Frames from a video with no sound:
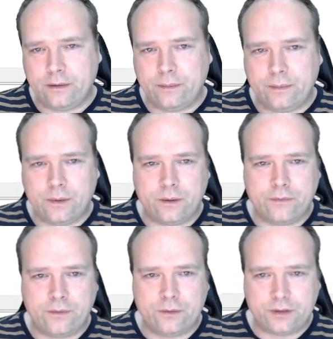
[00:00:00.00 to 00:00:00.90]
all
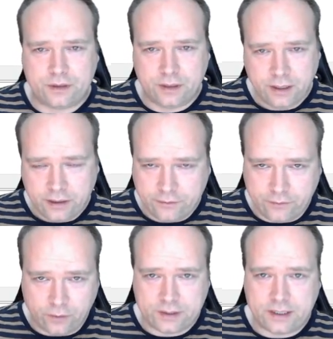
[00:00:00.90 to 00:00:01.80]
of those
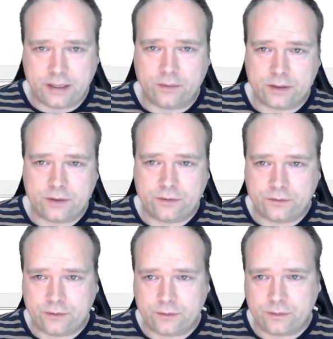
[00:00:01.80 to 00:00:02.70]
folders that you want
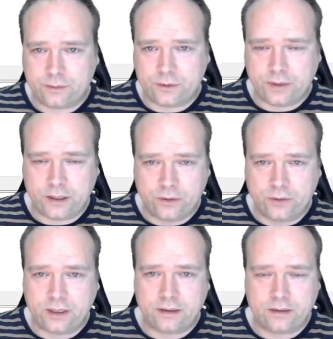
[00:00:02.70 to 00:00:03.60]
to
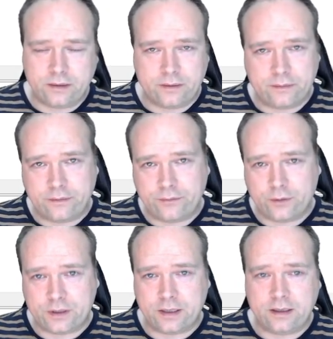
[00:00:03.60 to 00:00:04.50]
include and the
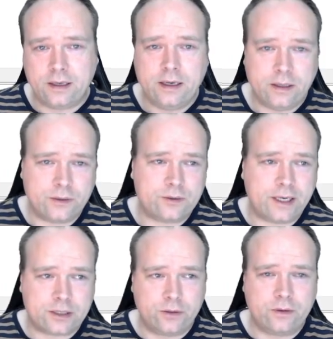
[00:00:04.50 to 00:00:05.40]
folders that you want to
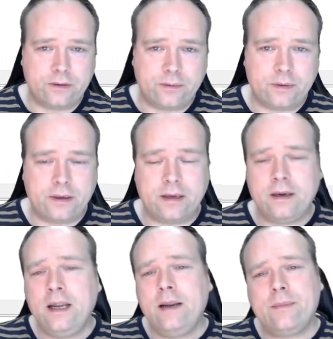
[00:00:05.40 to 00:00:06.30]
exclude.